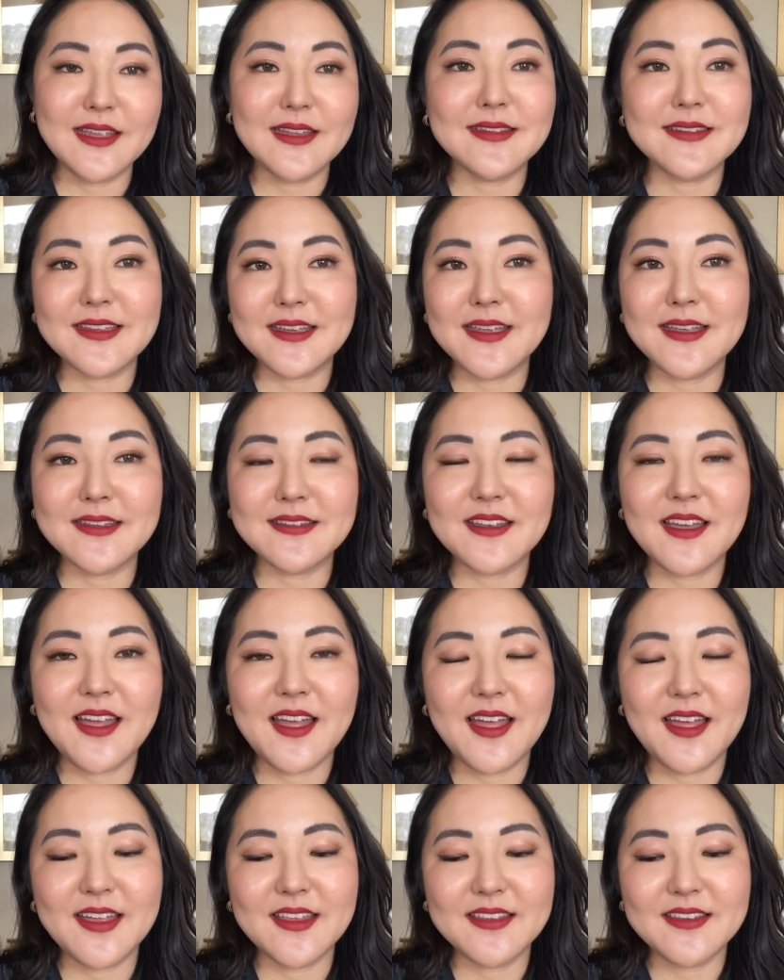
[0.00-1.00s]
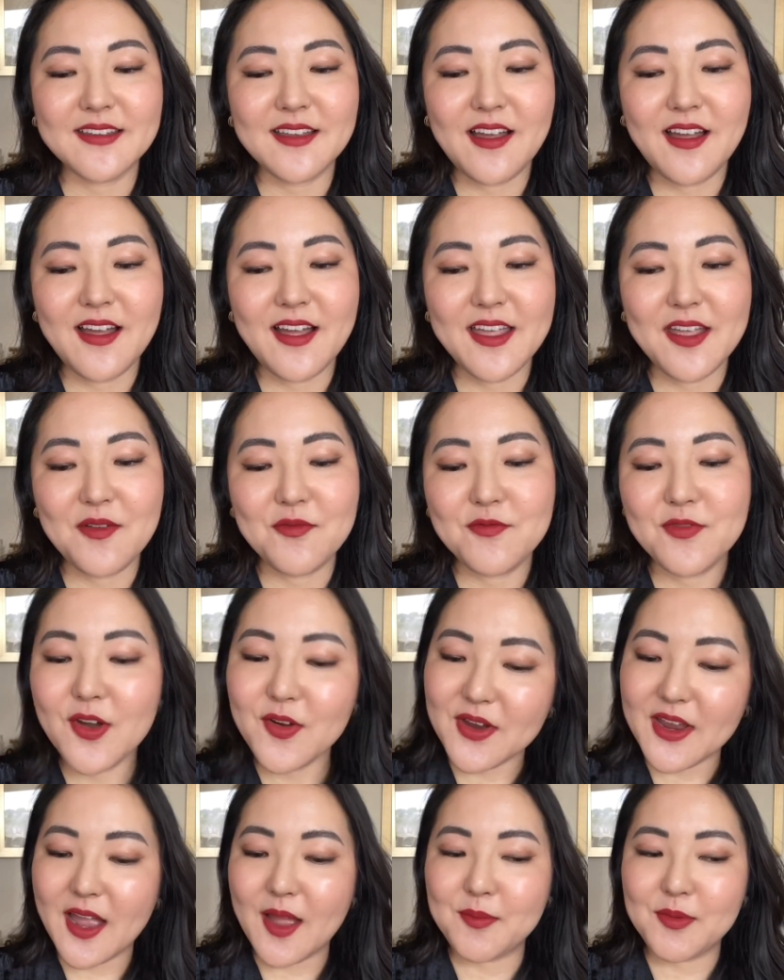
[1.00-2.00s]
did, and I am
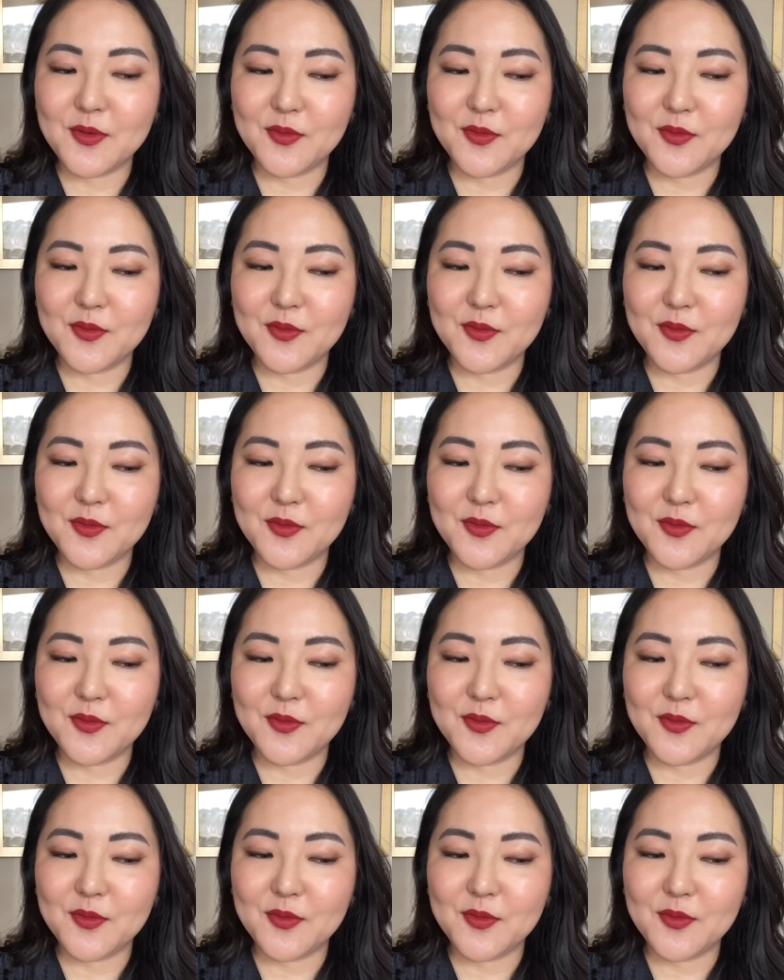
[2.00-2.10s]
very happy